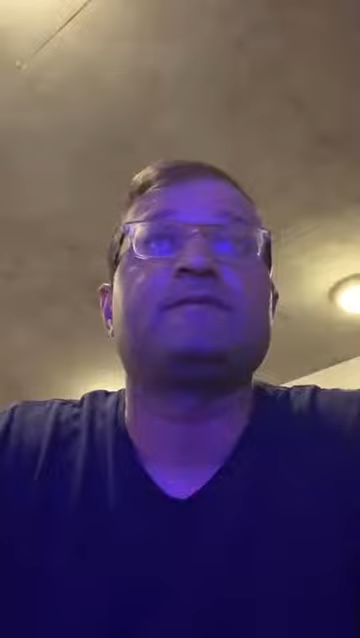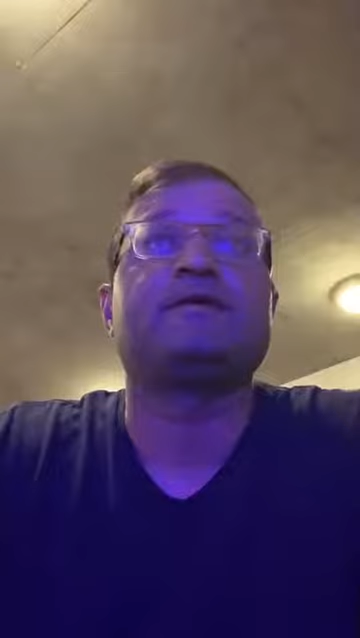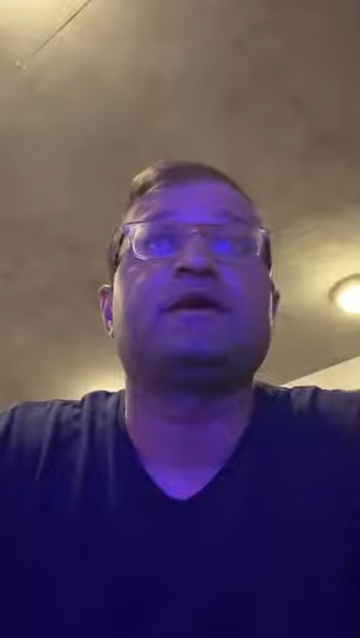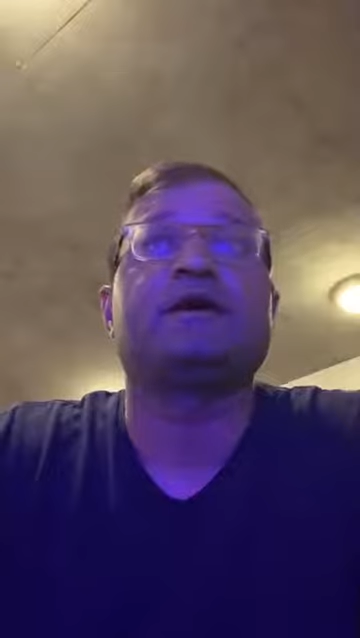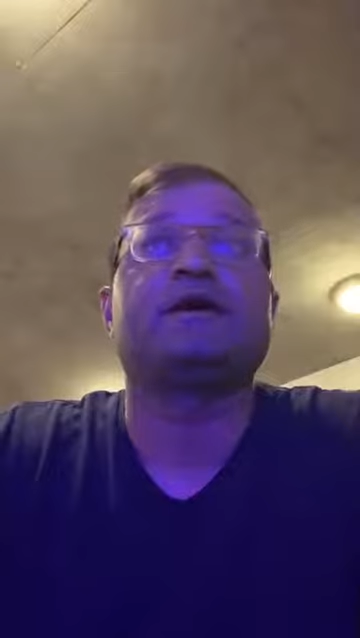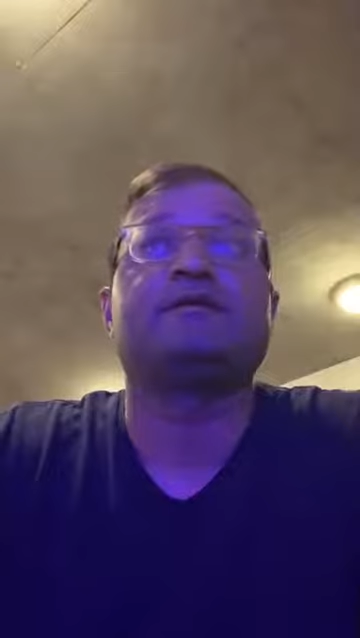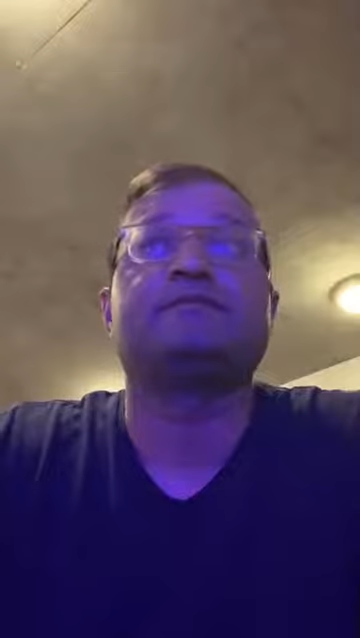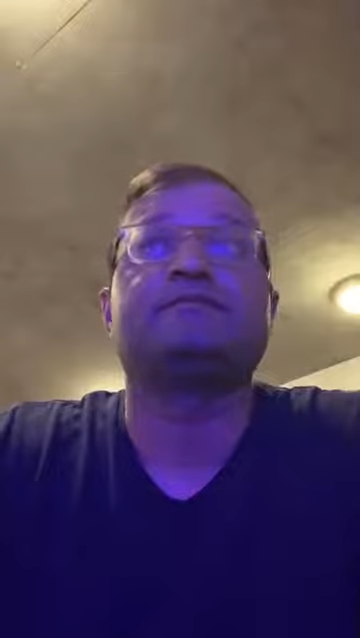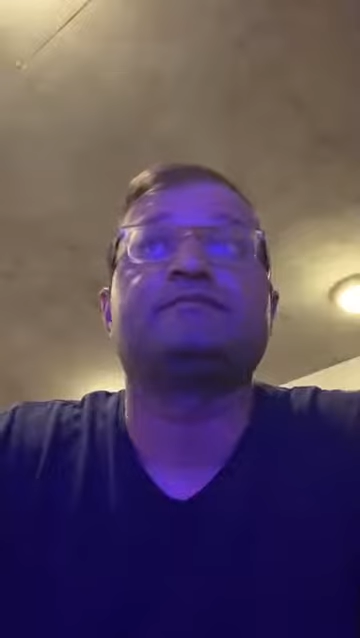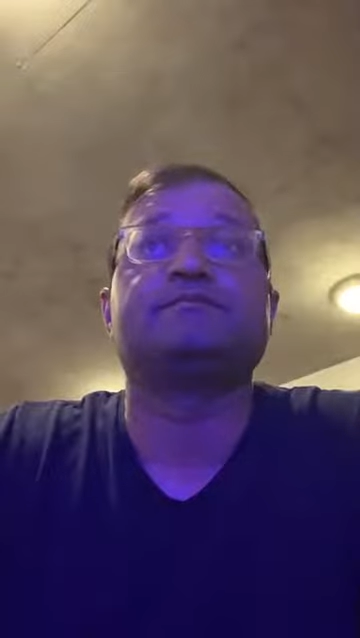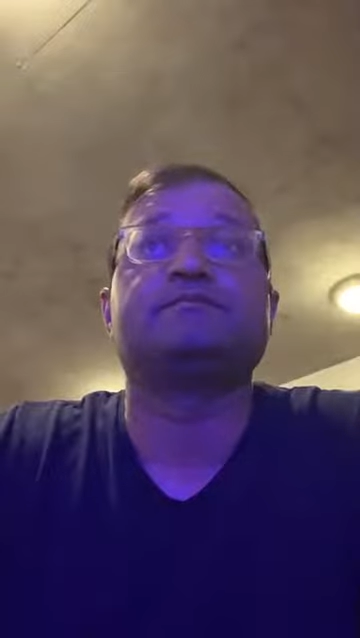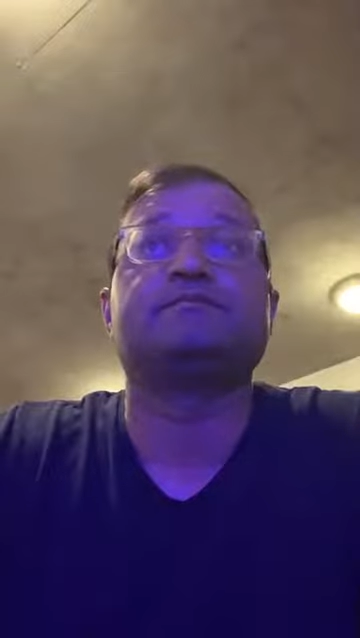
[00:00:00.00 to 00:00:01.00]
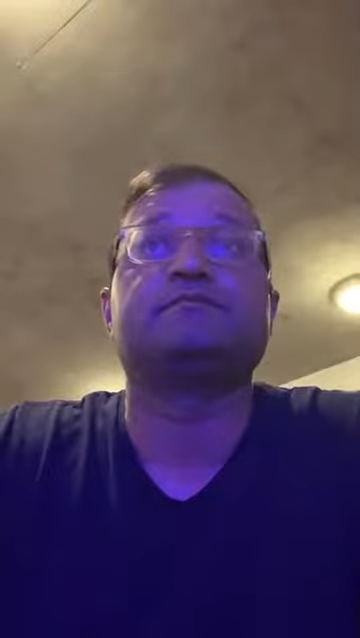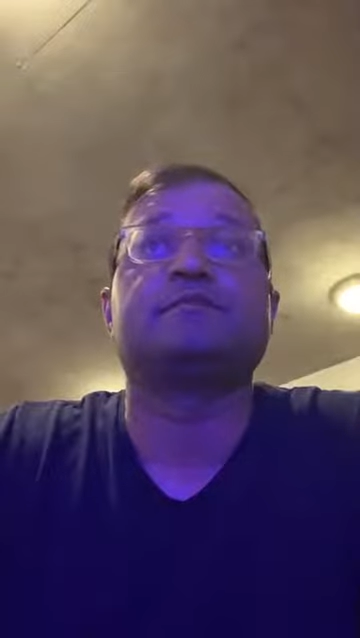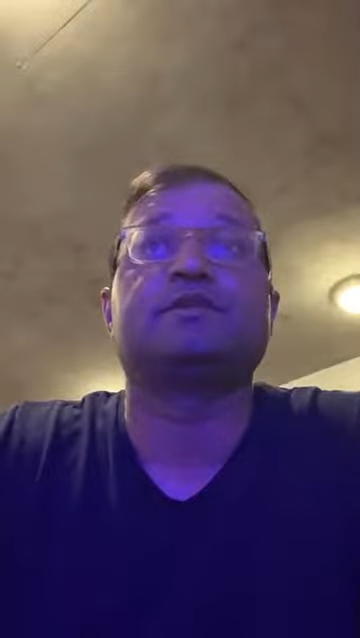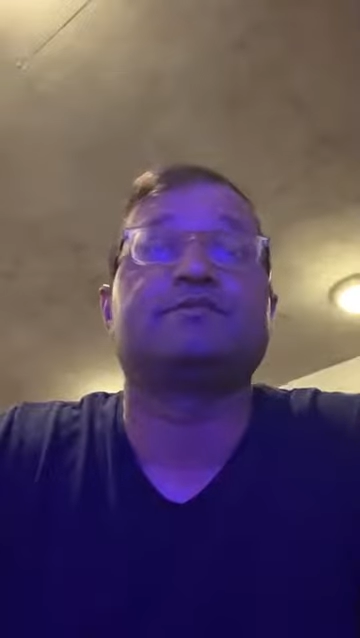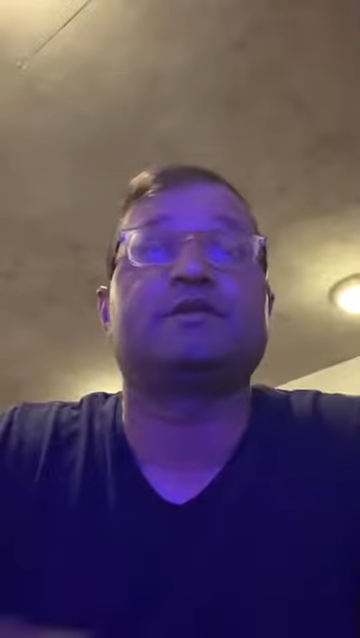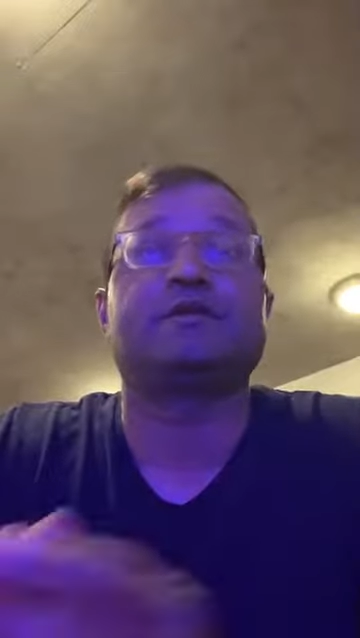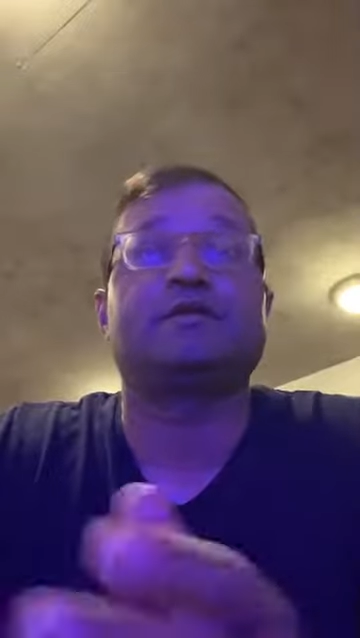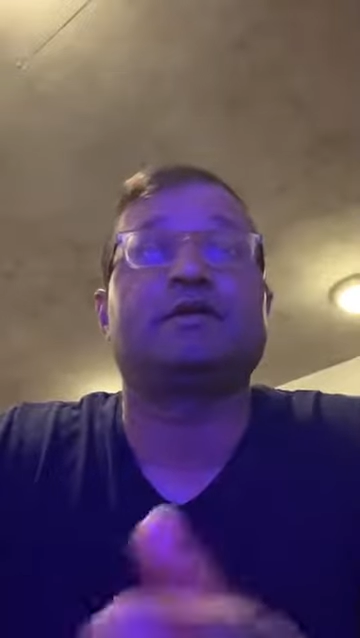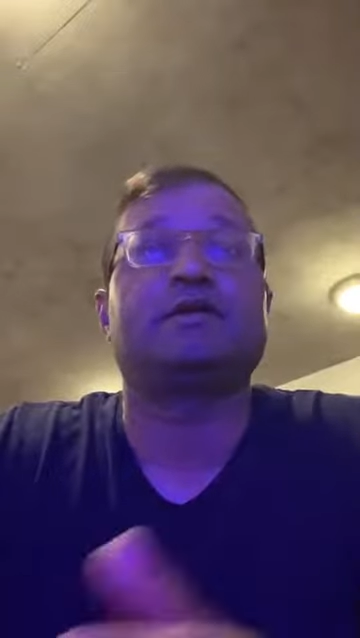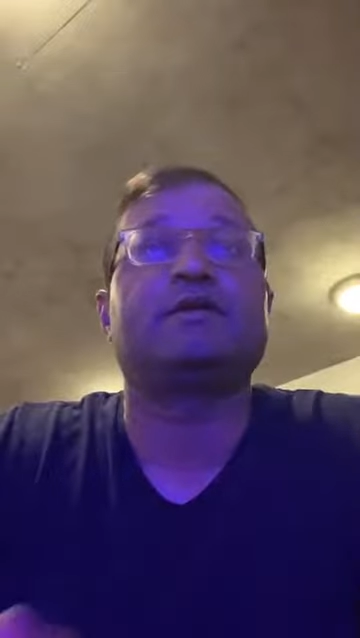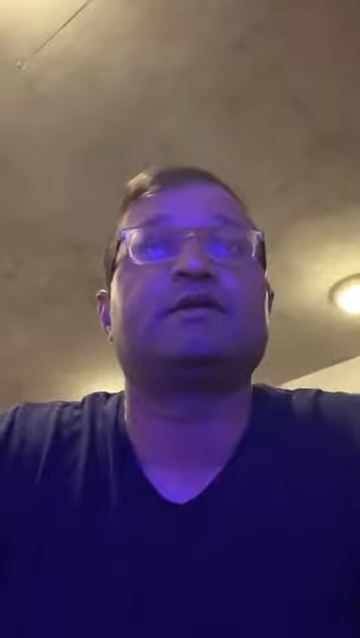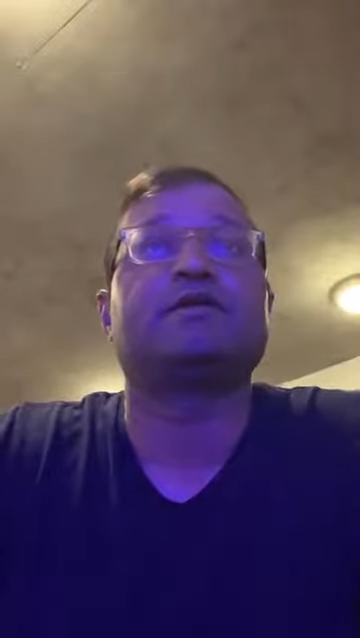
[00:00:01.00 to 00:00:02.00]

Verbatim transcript: Um, it's been, I,